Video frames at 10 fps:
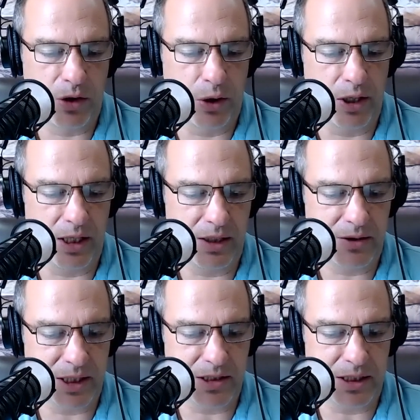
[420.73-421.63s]
30,
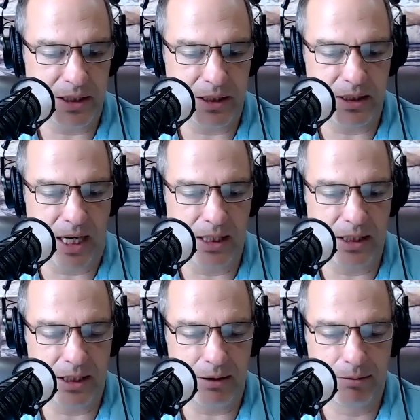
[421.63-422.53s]
60,
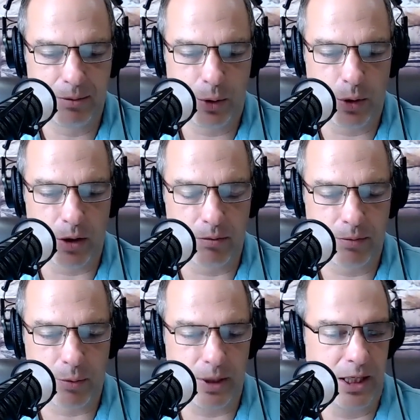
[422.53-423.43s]
90, or
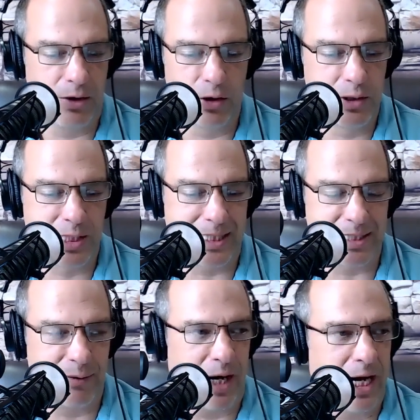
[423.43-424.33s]

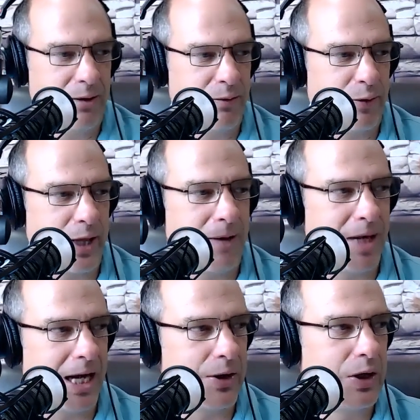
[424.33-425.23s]
365, for that
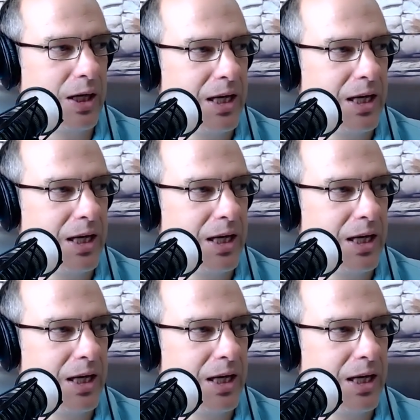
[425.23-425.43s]
matter,